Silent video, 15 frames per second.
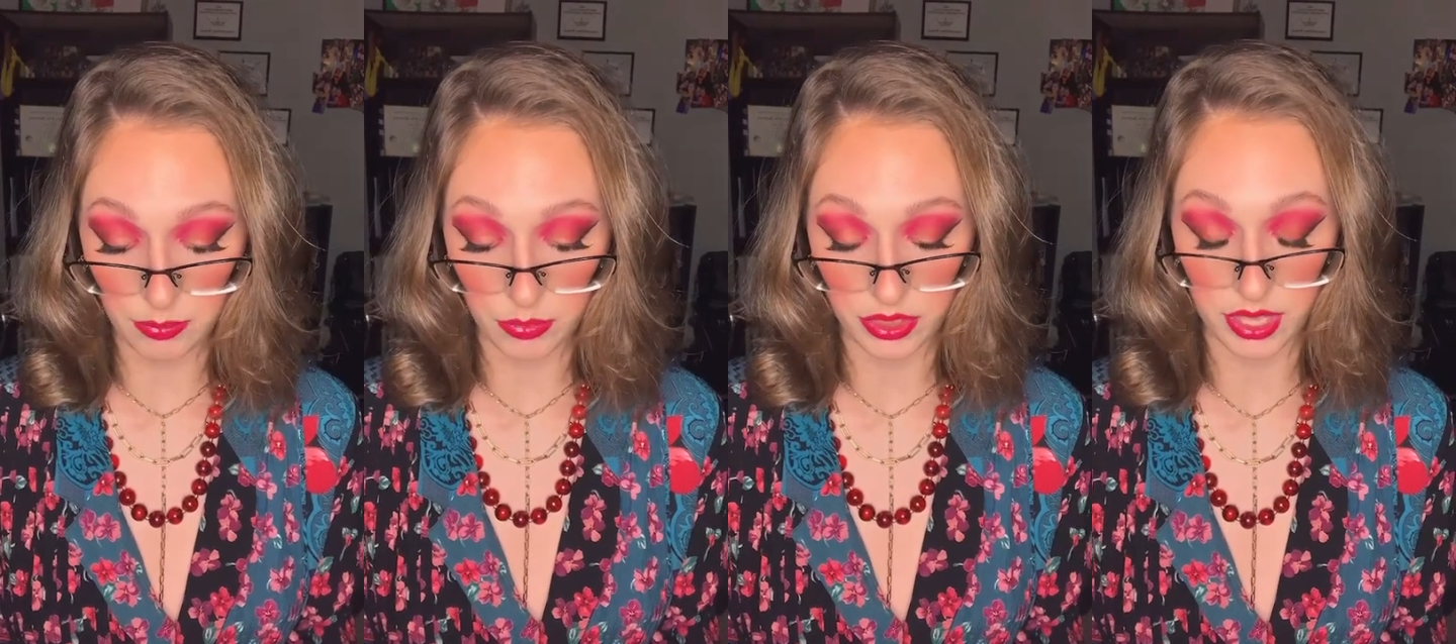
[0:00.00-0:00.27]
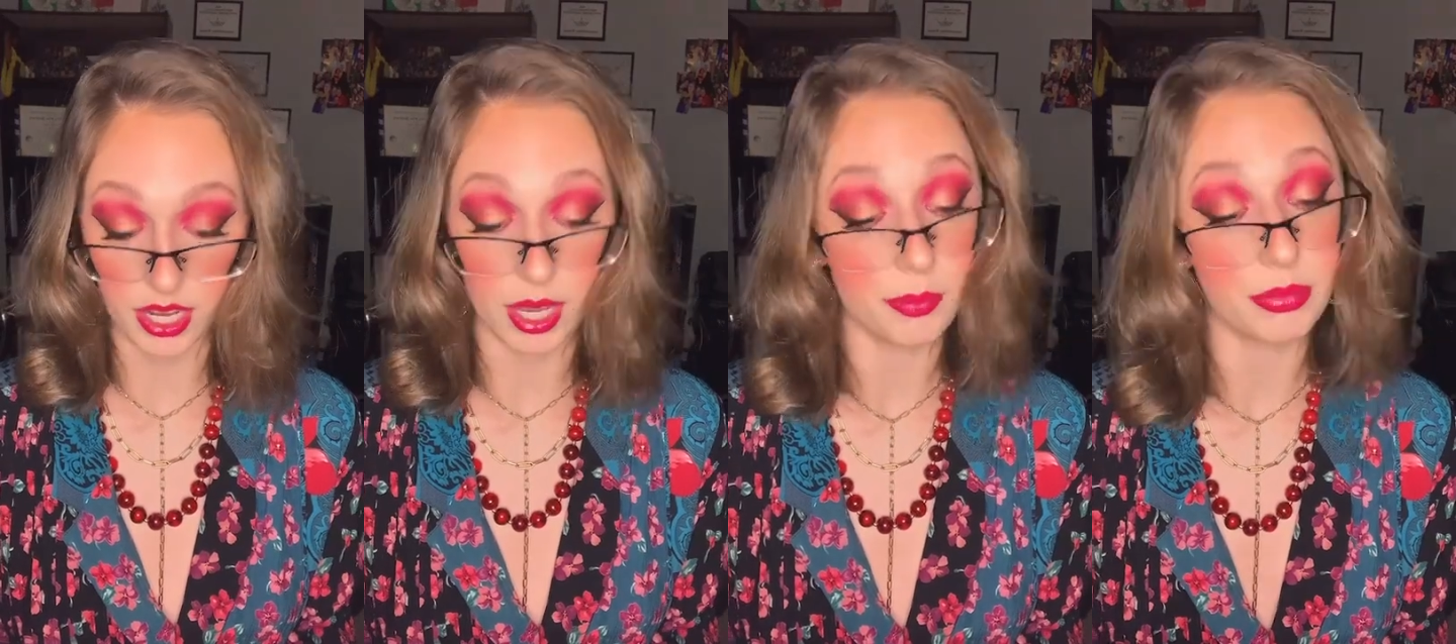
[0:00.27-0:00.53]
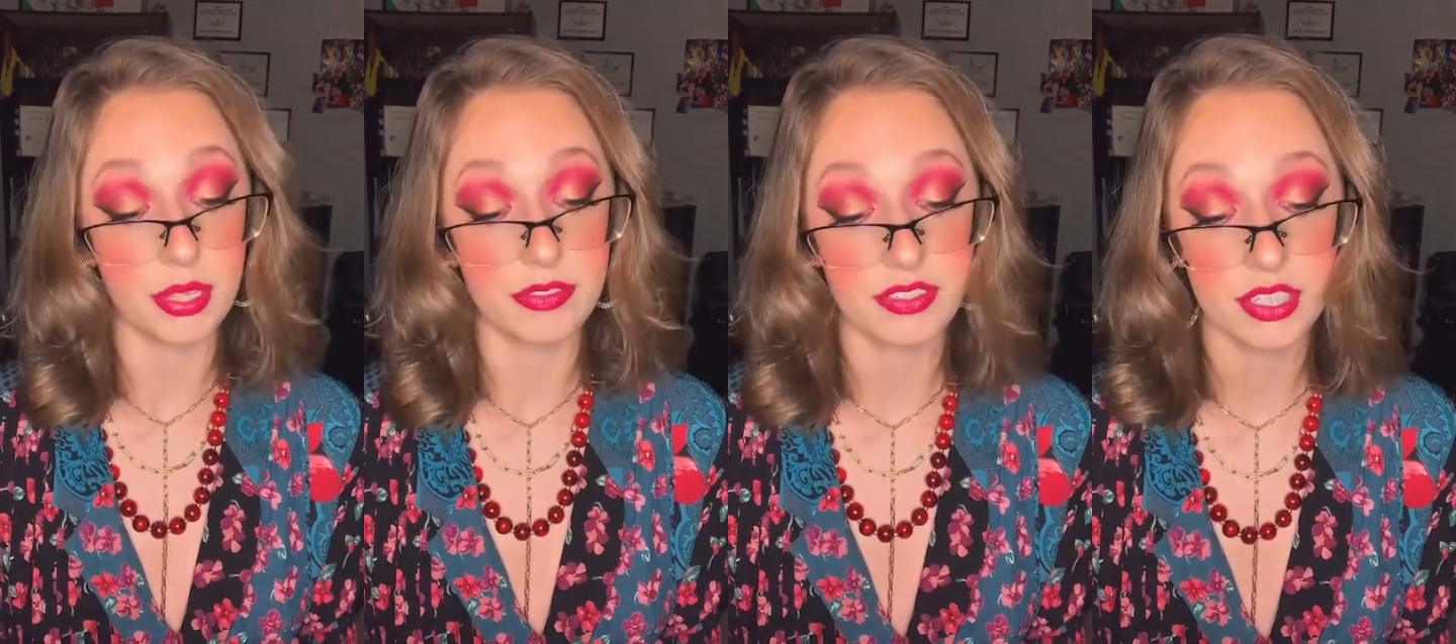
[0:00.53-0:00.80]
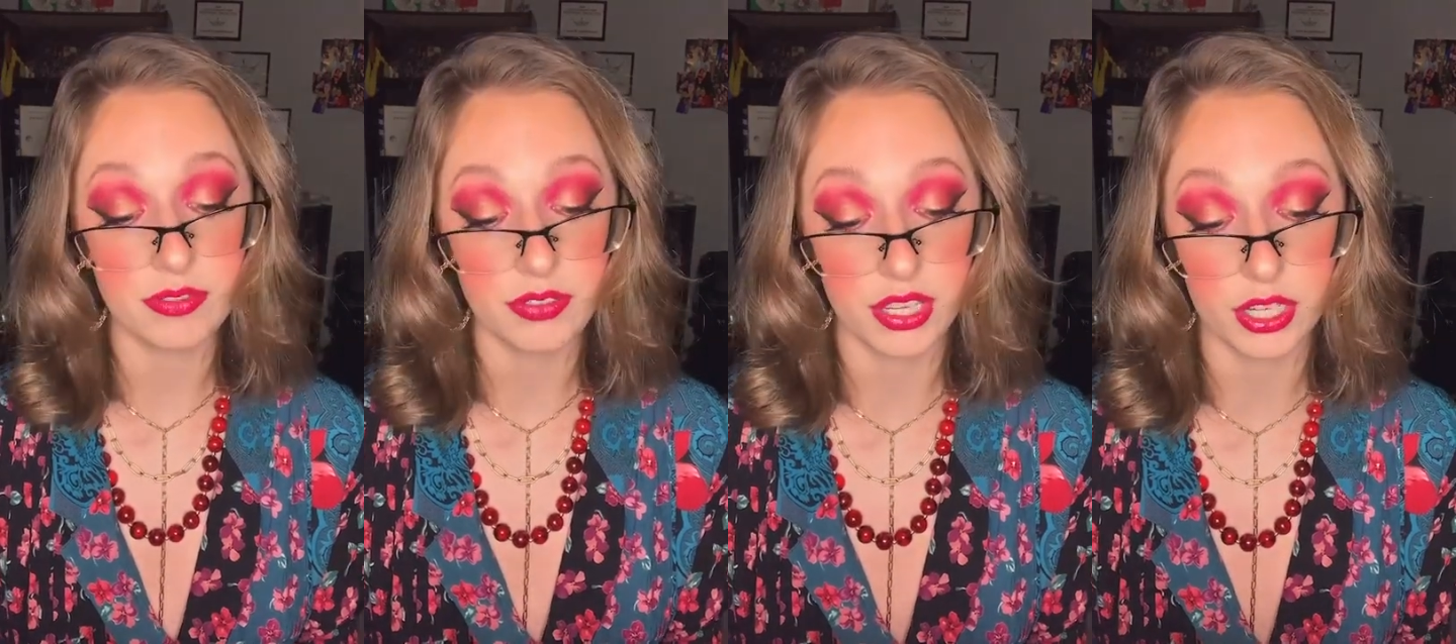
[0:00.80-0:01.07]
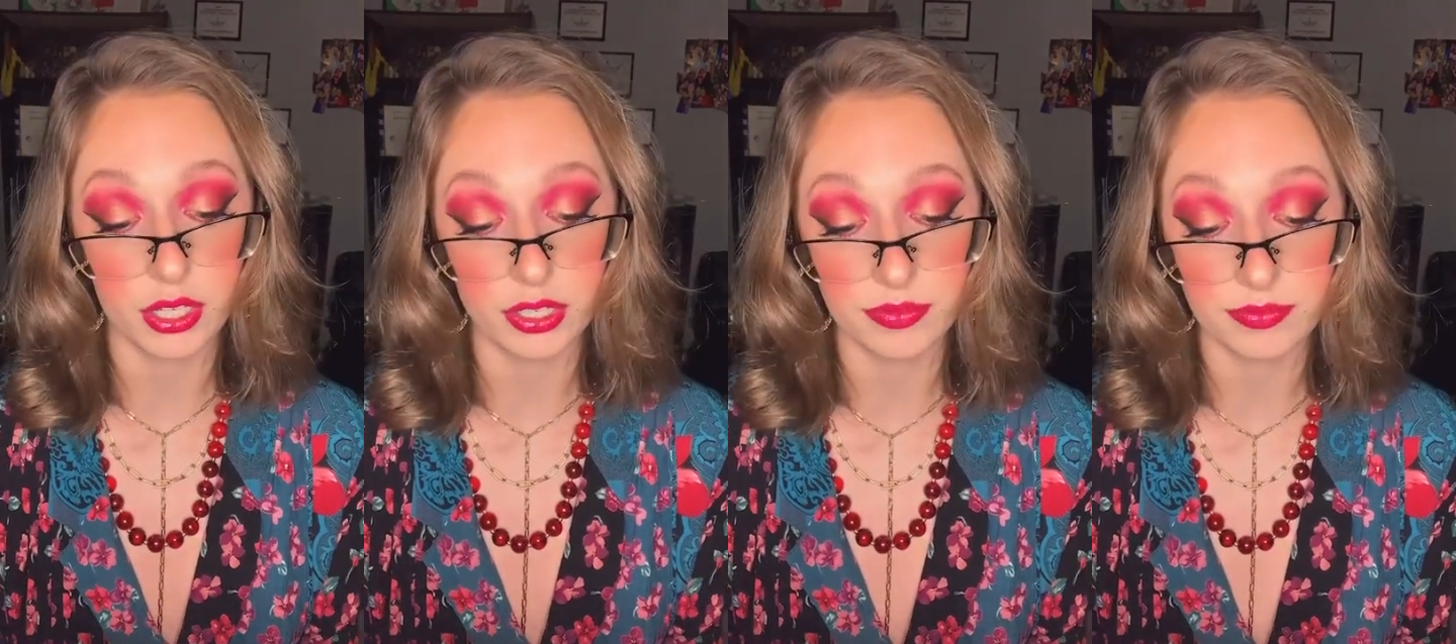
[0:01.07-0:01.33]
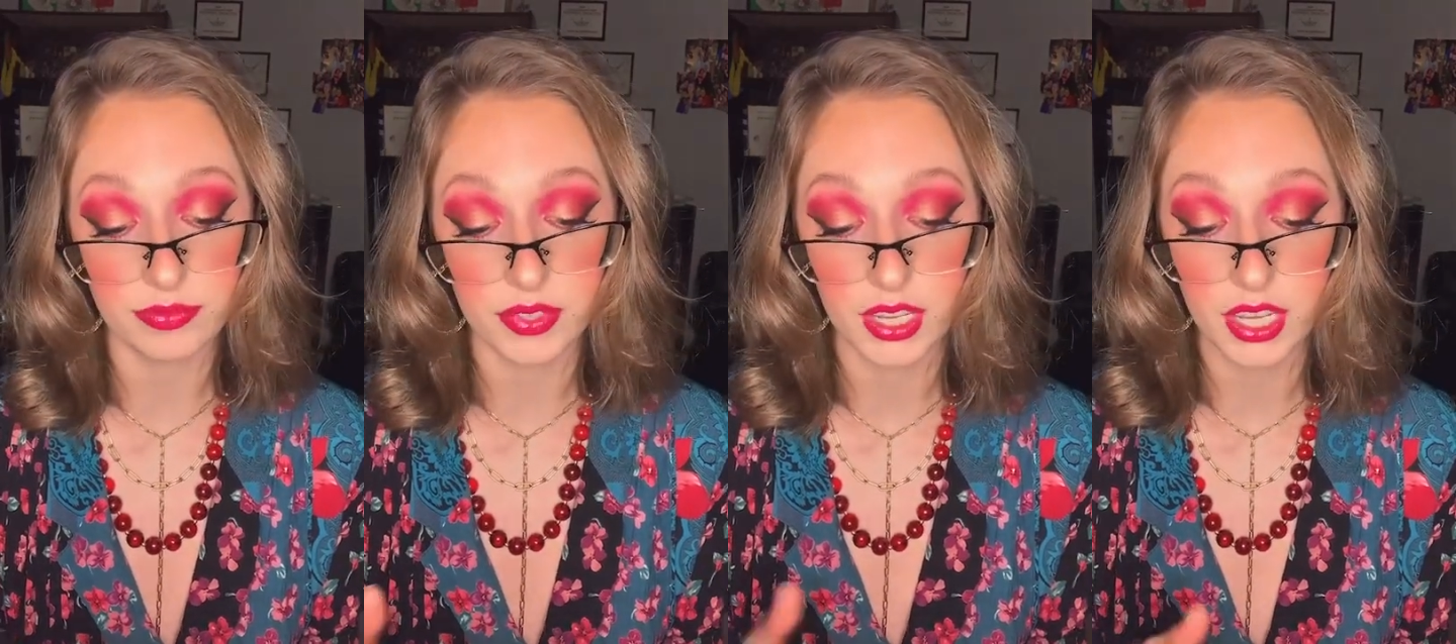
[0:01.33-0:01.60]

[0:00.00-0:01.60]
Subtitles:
with an uplifted finger.